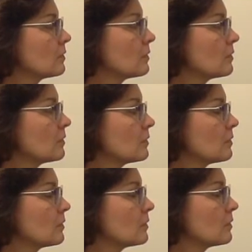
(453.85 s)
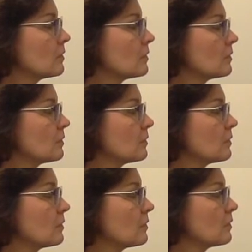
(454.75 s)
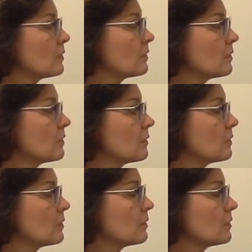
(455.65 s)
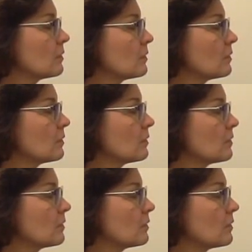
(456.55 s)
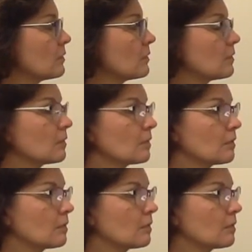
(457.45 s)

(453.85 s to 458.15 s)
(not speaking)